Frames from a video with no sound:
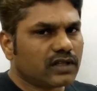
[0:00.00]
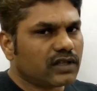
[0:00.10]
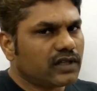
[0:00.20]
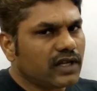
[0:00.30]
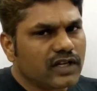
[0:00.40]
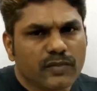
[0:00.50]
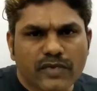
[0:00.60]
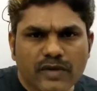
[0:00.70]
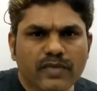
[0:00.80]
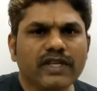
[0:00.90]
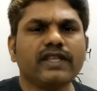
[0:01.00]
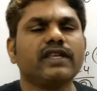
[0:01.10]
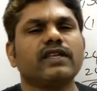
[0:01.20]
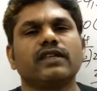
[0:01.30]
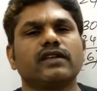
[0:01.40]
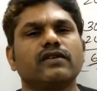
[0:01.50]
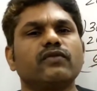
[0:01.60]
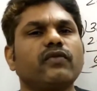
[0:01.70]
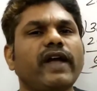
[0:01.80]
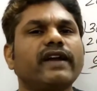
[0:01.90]
that may be the
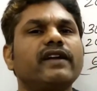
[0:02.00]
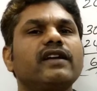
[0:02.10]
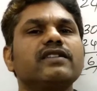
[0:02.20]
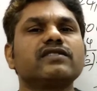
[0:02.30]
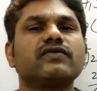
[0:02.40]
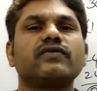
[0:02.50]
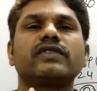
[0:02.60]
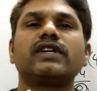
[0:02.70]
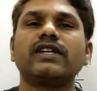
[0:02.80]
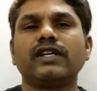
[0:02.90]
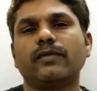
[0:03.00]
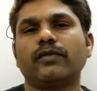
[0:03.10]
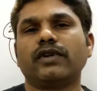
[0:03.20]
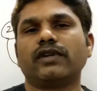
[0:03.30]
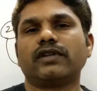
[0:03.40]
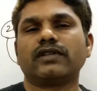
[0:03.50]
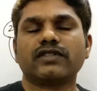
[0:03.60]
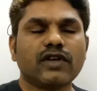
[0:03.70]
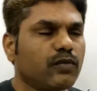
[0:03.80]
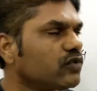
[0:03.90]
factors of that number.
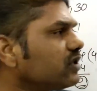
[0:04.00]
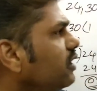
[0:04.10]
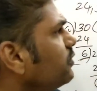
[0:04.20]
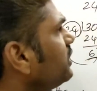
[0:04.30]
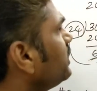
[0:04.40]
Suppose I am